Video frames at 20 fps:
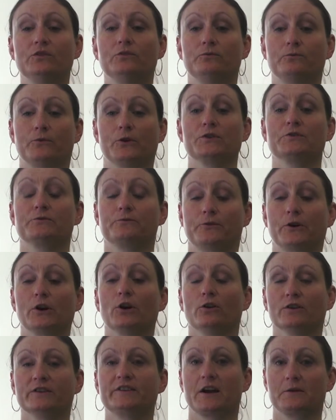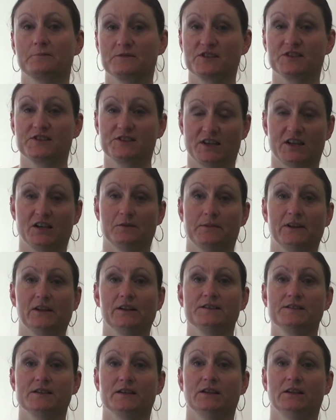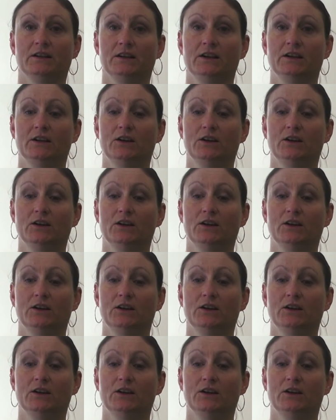for long-term sustainability